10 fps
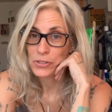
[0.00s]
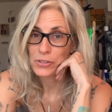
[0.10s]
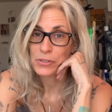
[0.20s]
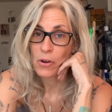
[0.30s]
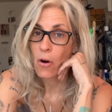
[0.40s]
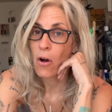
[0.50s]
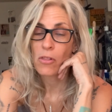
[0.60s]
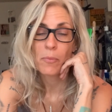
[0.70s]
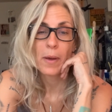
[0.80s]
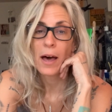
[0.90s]
is all
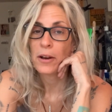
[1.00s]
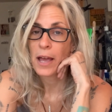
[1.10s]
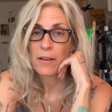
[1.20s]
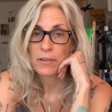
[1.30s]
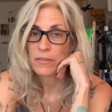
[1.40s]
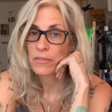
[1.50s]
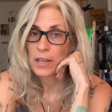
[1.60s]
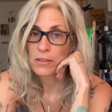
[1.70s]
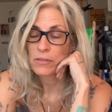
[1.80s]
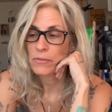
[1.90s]
about having
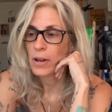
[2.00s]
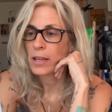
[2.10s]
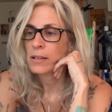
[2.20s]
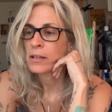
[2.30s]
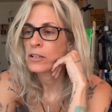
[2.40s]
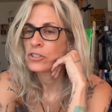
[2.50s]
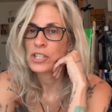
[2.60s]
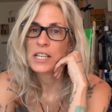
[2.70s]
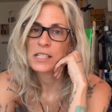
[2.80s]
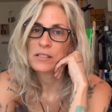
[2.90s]
faith, right?
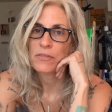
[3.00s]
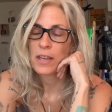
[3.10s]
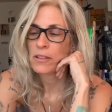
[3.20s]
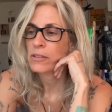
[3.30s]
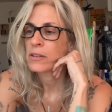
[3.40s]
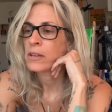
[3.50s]
She is faith.